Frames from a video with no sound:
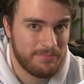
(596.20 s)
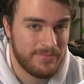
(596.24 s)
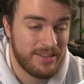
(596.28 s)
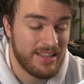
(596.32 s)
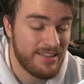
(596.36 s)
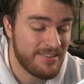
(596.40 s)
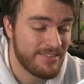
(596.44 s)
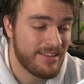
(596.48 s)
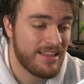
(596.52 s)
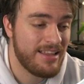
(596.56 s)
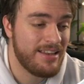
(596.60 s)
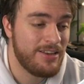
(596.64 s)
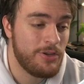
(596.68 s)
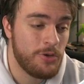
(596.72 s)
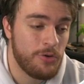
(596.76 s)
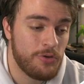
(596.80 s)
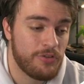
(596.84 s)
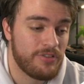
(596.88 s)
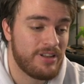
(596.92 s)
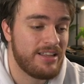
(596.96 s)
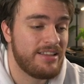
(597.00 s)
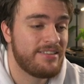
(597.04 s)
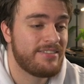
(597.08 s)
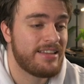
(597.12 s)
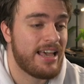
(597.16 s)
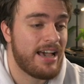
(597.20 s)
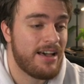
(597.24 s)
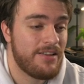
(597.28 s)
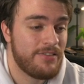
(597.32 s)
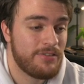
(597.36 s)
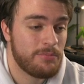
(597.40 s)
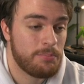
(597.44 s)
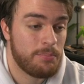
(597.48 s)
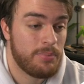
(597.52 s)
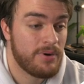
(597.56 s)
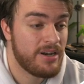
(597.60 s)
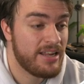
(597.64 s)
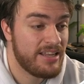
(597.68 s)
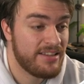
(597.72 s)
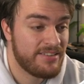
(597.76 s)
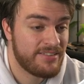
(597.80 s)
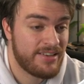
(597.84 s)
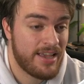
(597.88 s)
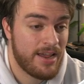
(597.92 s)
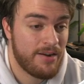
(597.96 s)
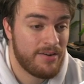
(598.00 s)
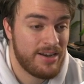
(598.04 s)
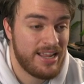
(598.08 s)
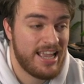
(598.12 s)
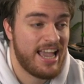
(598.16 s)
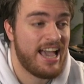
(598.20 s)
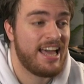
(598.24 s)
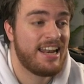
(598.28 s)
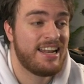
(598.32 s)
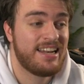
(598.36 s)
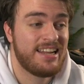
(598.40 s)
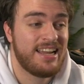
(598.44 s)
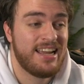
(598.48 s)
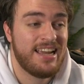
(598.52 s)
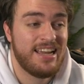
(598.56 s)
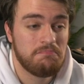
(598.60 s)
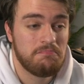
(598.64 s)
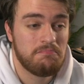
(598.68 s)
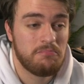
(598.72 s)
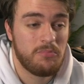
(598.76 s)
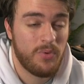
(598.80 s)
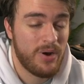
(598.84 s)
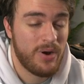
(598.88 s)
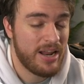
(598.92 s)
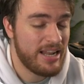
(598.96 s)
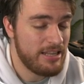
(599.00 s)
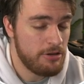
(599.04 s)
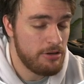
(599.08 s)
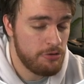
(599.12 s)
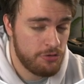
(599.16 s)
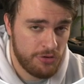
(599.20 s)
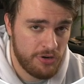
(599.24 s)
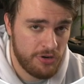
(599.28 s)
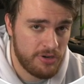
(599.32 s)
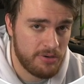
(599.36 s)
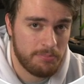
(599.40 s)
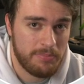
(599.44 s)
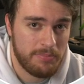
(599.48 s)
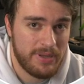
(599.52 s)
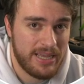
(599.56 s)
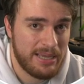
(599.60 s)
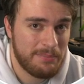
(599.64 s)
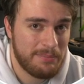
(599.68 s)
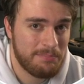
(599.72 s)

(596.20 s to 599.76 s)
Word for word: This usually sounds pretty scary and it really shouldn't be.